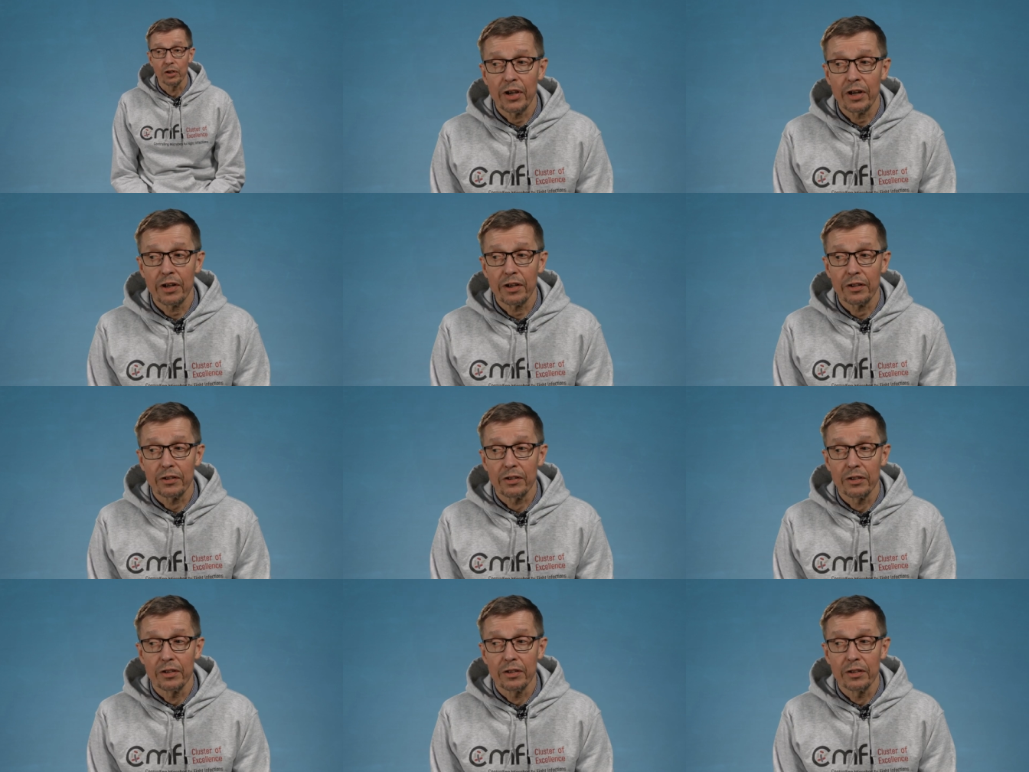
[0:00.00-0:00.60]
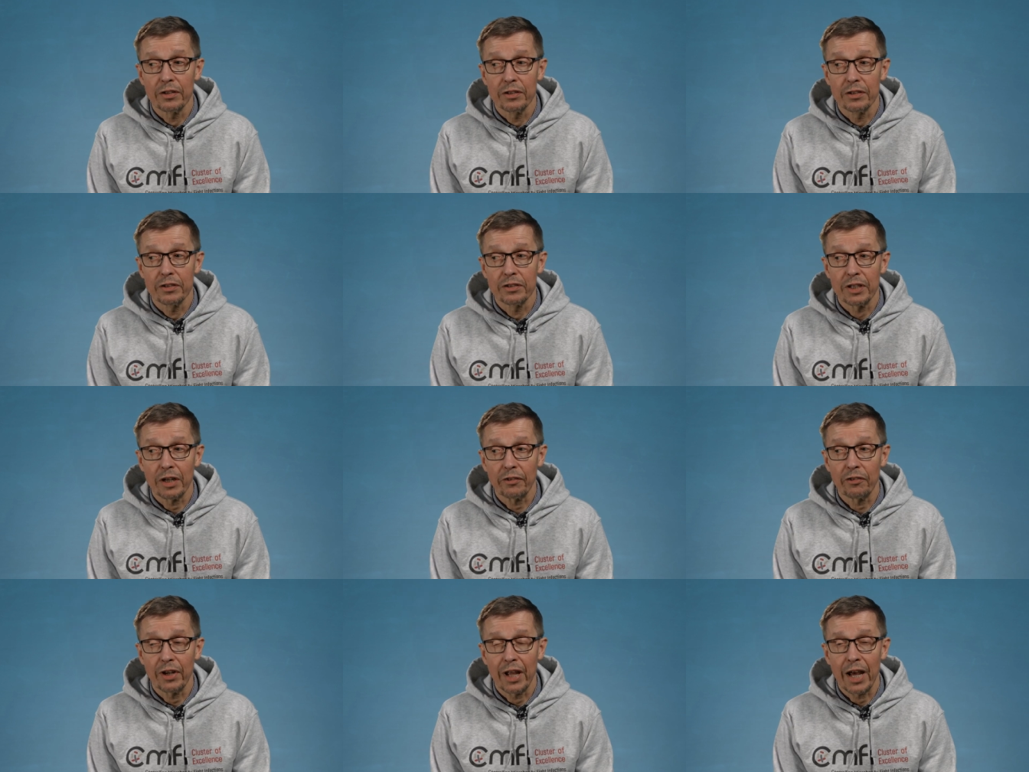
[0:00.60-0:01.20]
There are
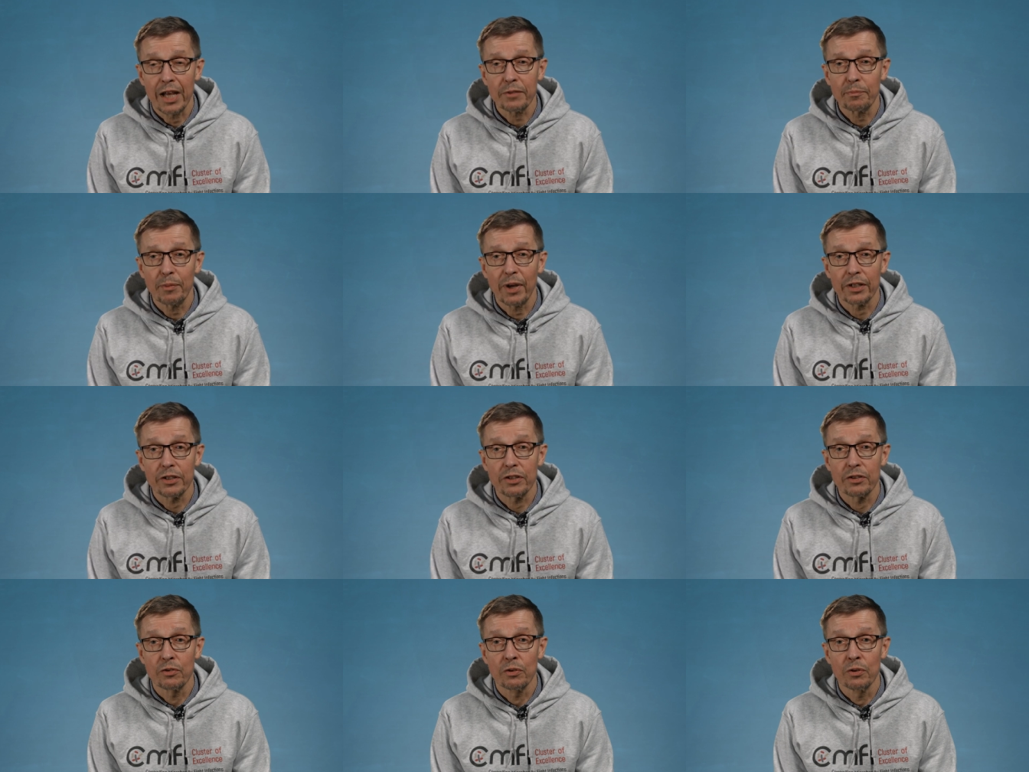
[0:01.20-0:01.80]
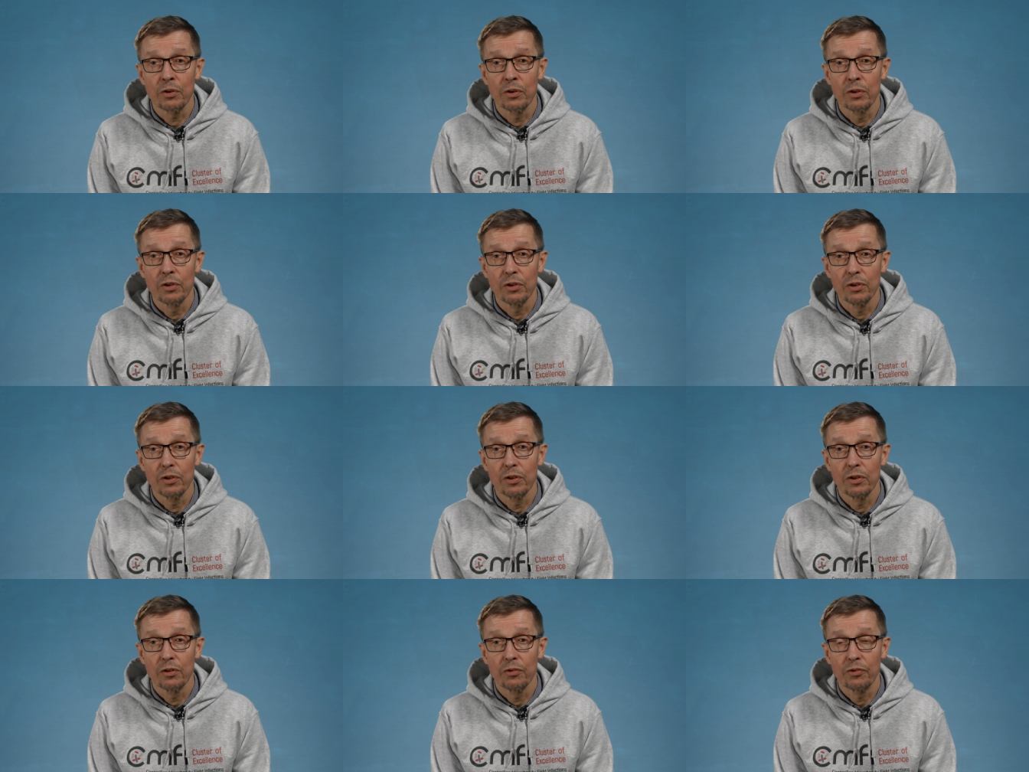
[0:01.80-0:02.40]
several aspects to
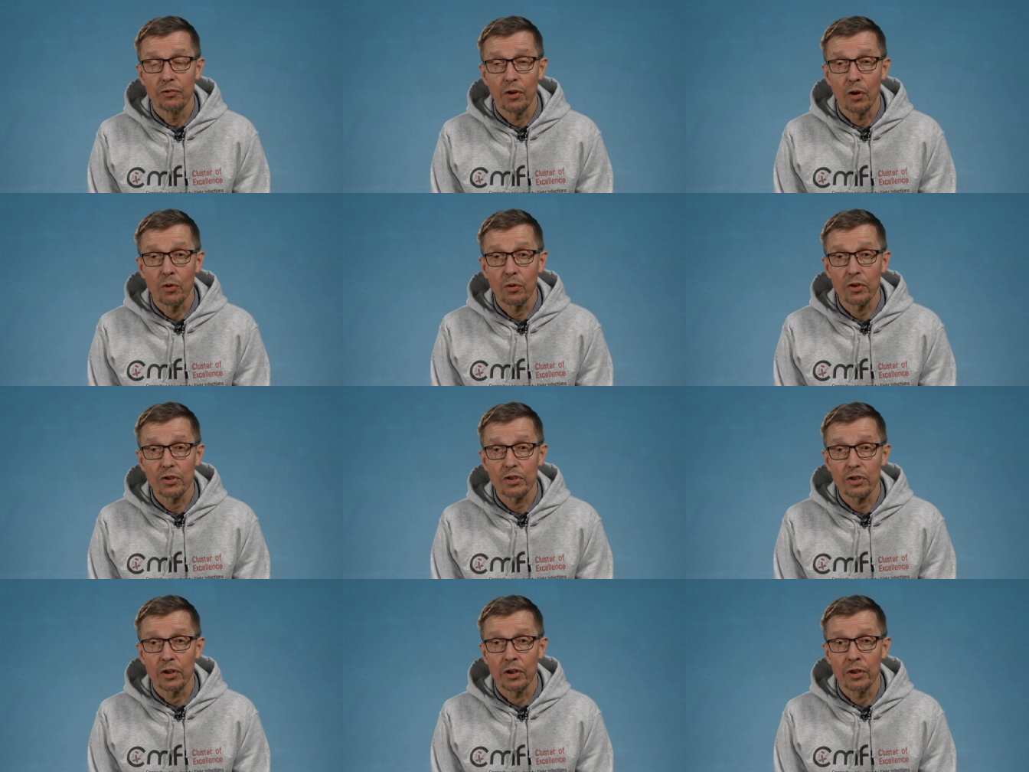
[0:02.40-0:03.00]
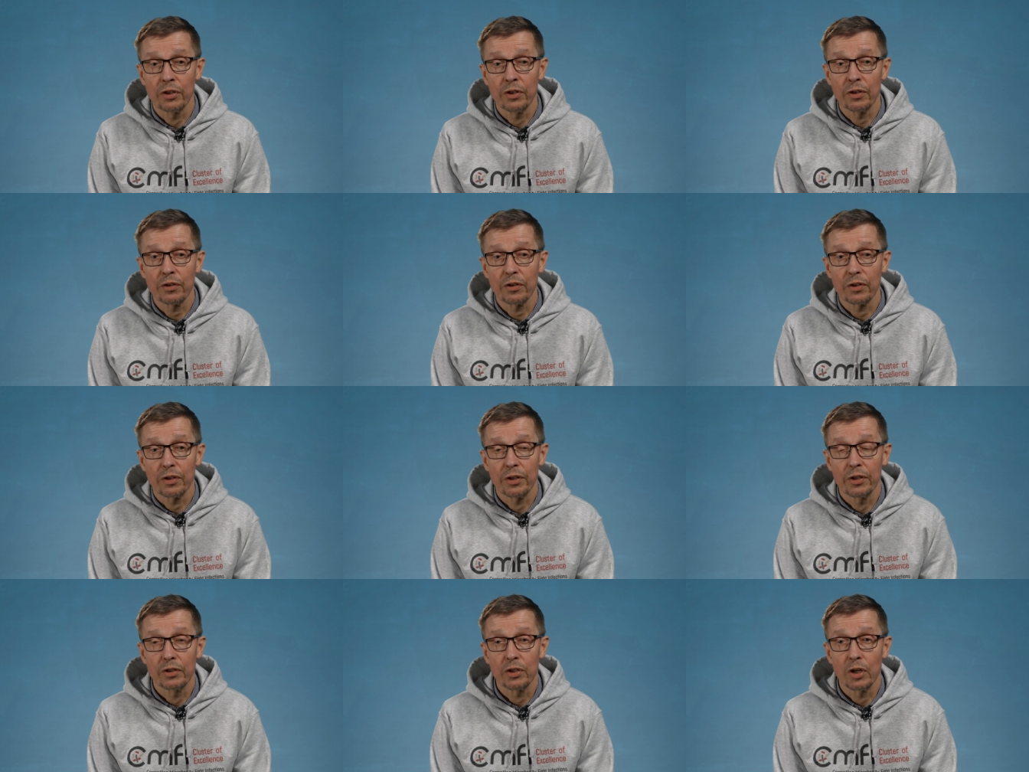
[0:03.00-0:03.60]
focus on
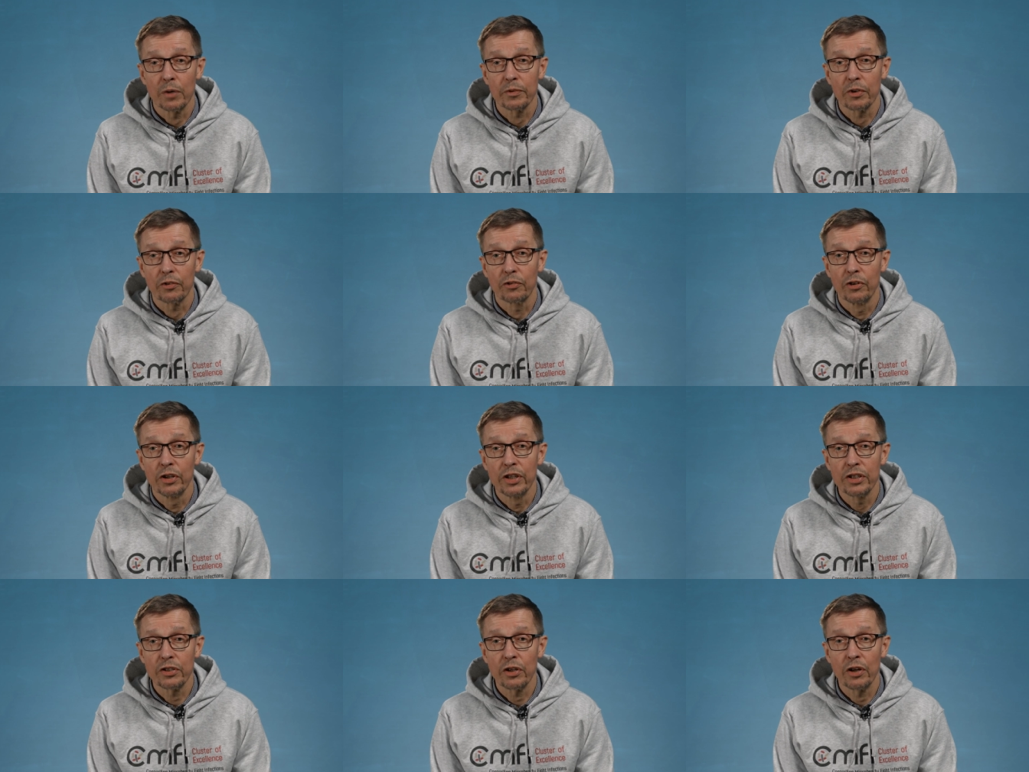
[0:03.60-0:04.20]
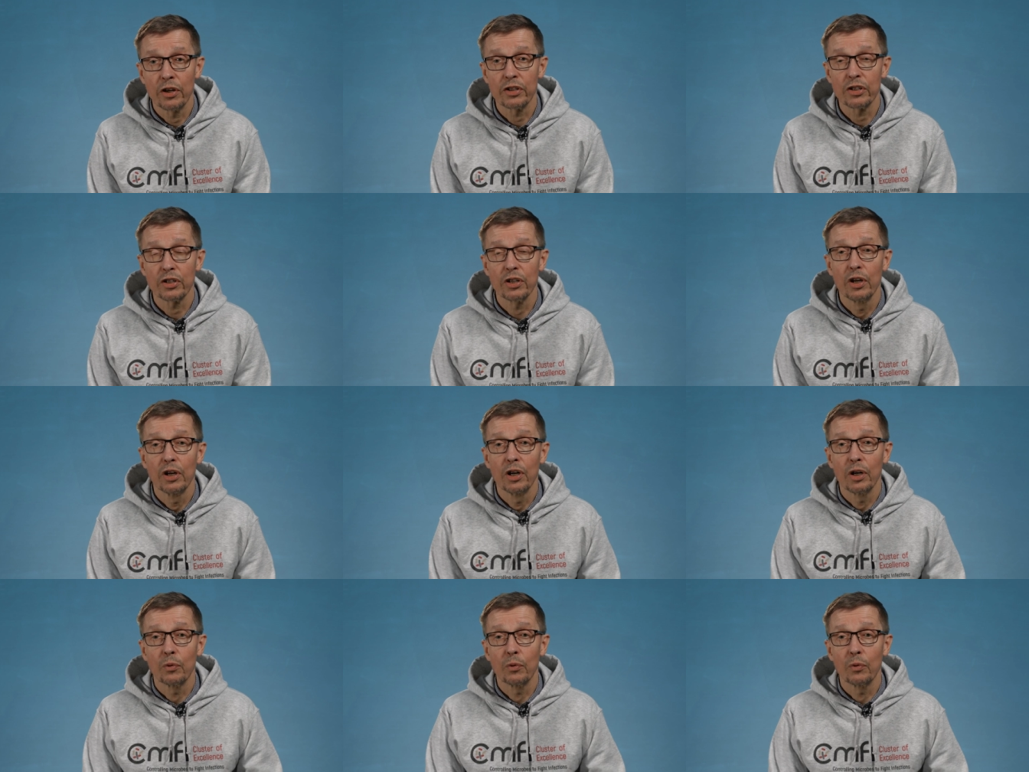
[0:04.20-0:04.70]
in terms of research.